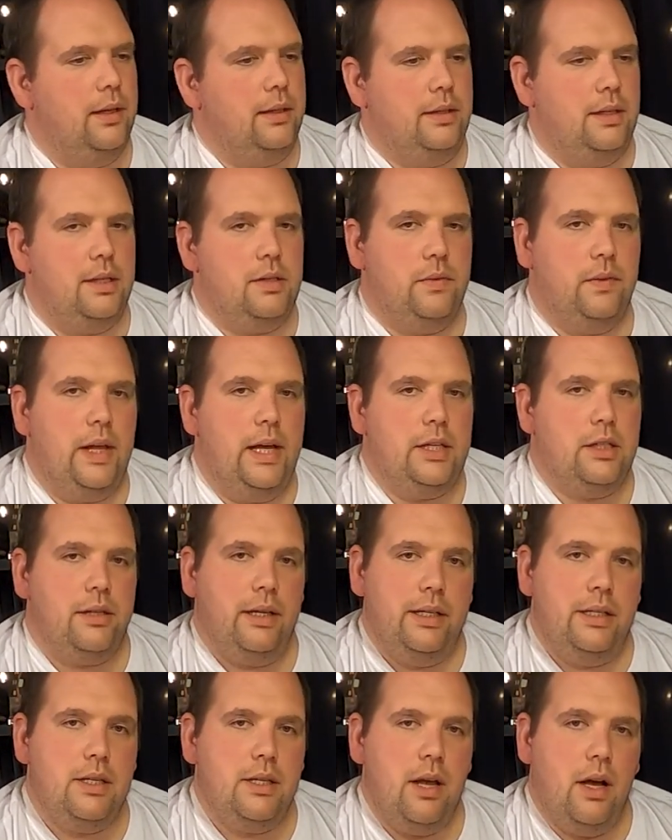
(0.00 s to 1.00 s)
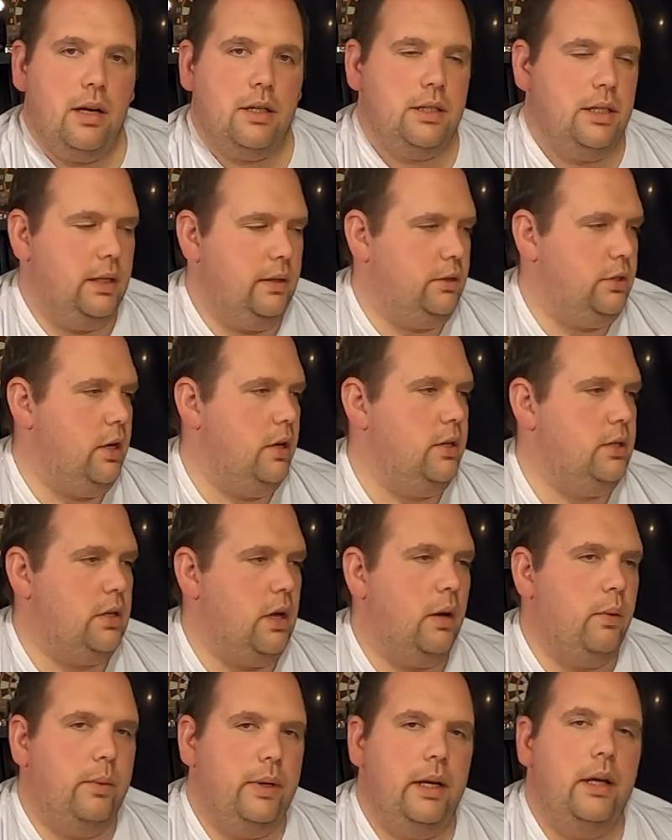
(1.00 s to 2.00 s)
This flashlight sucks. It turns
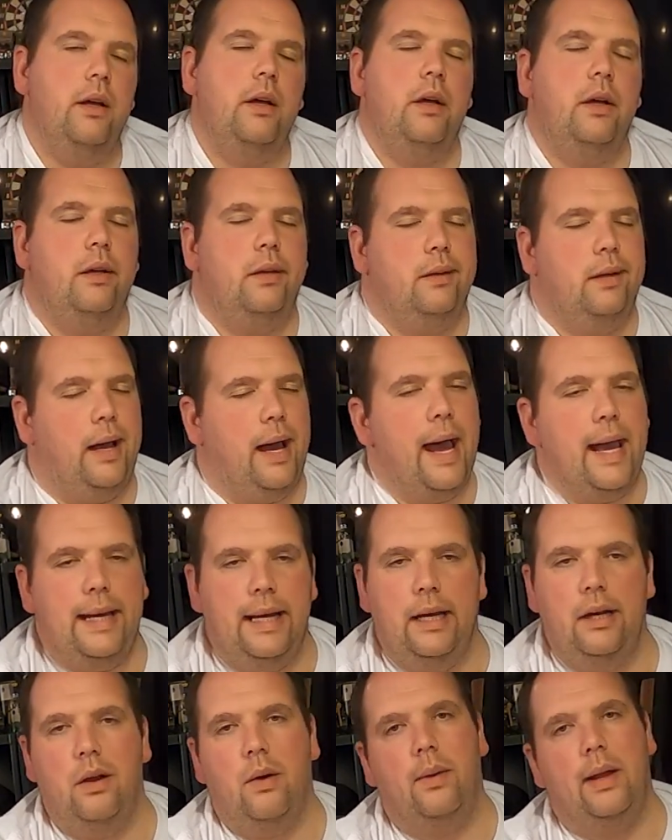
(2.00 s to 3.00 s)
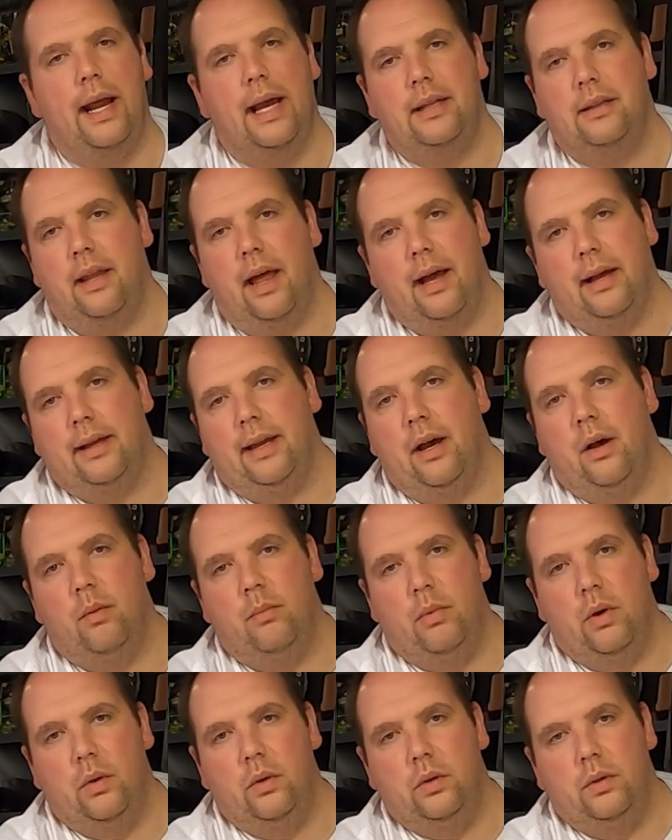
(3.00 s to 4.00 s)
on when I didn't know it had
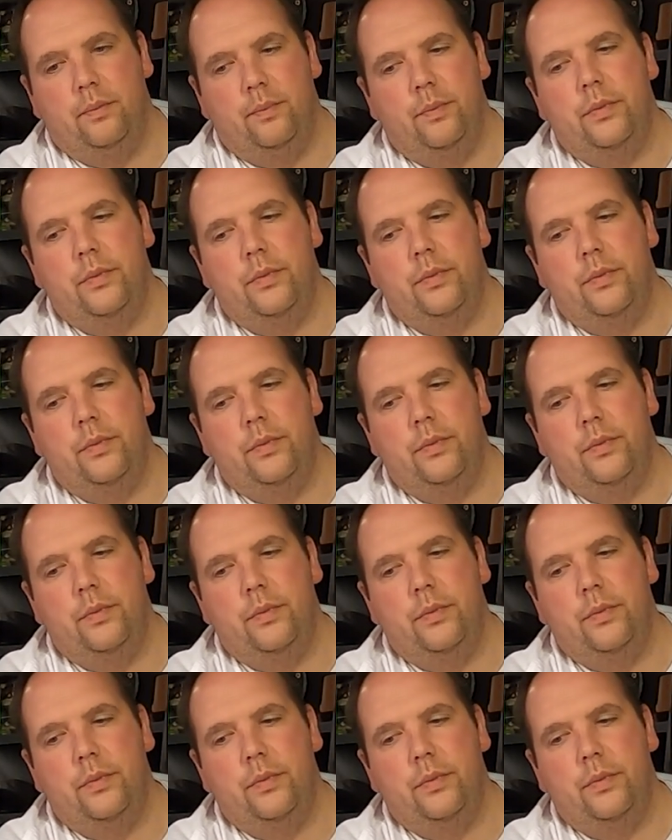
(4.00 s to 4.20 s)
lockout mode.